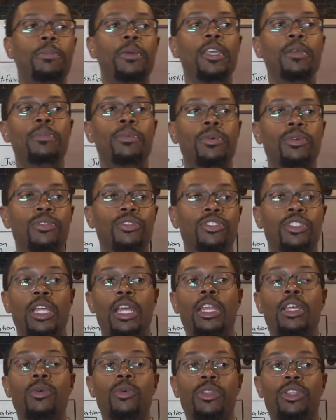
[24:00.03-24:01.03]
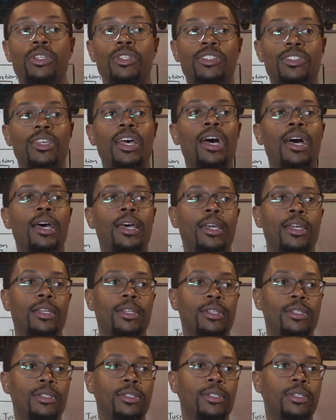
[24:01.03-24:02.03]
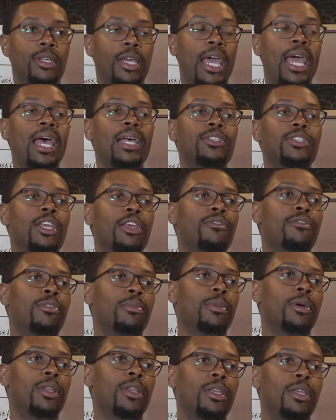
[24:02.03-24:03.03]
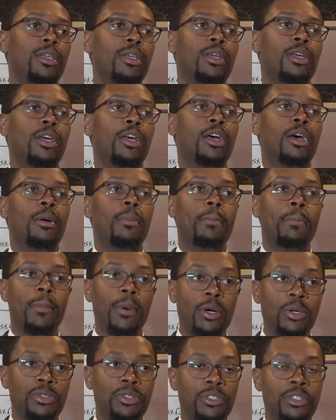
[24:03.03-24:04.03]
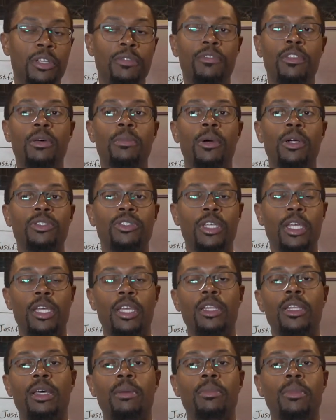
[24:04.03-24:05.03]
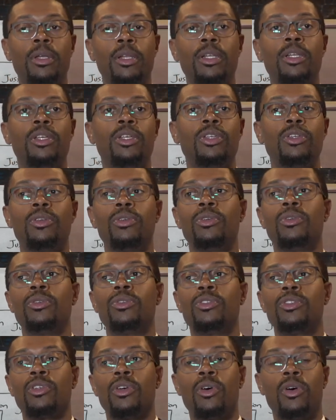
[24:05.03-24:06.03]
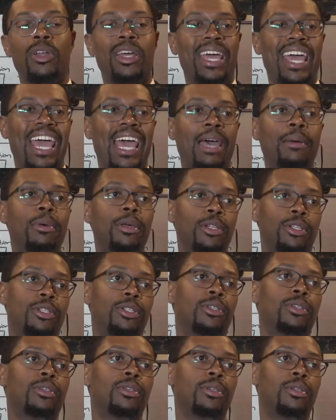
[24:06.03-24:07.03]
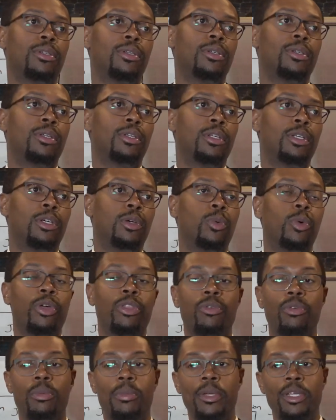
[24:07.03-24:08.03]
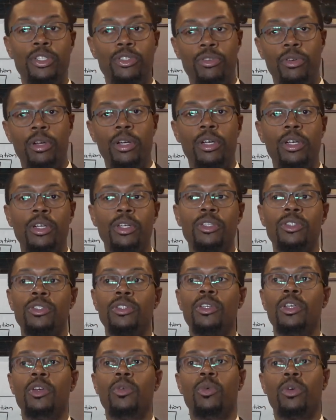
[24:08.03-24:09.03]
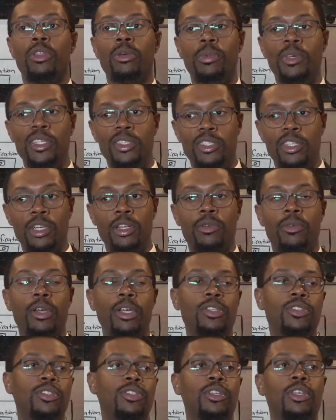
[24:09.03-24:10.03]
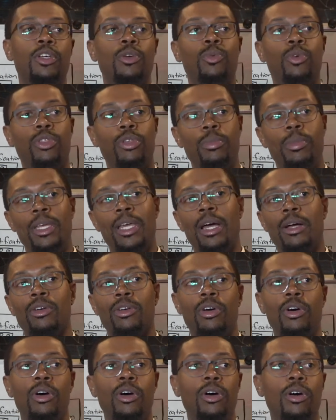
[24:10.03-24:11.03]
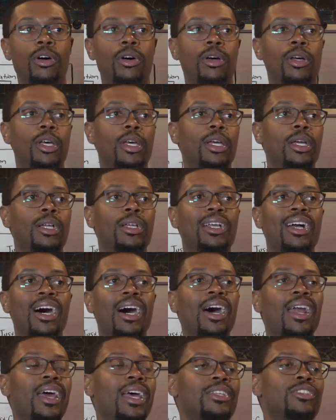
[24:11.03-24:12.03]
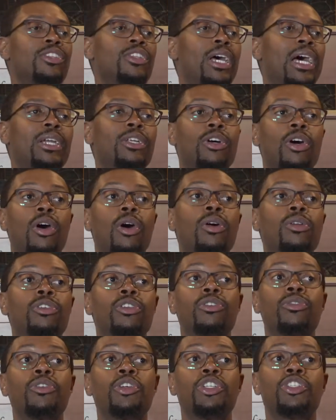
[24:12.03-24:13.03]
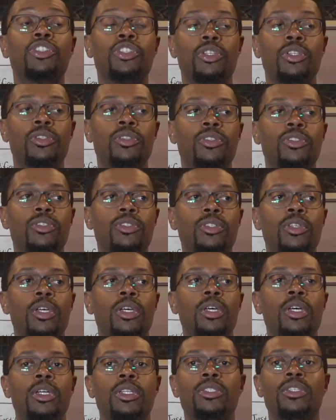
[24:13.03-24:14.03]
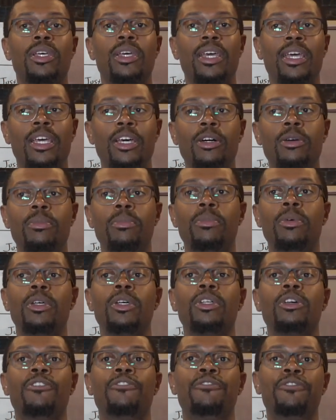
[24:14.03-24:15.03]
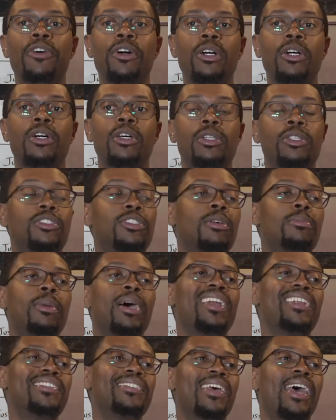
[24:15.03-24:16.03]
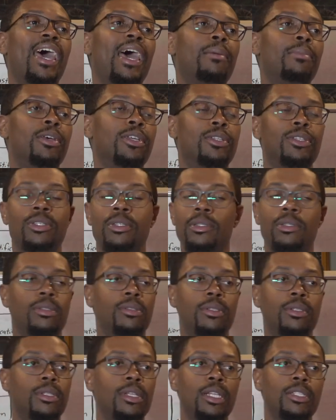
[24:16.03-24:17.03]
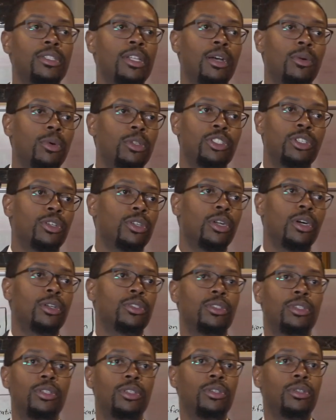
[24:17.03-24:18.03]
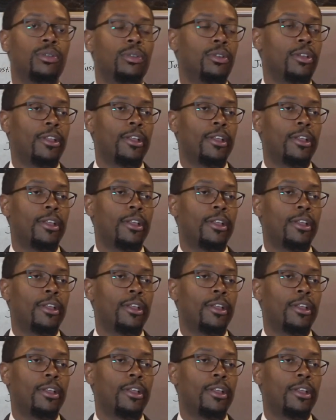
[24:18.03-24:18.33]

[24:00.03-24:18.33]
people standing with a sign asking for money, most of them are taking that money to use on a habit, whether it be drugs, whether it be cigarettes, whether it be alcohol. God has not called Christians to help fund somebody's habit. That's not what you're called to do.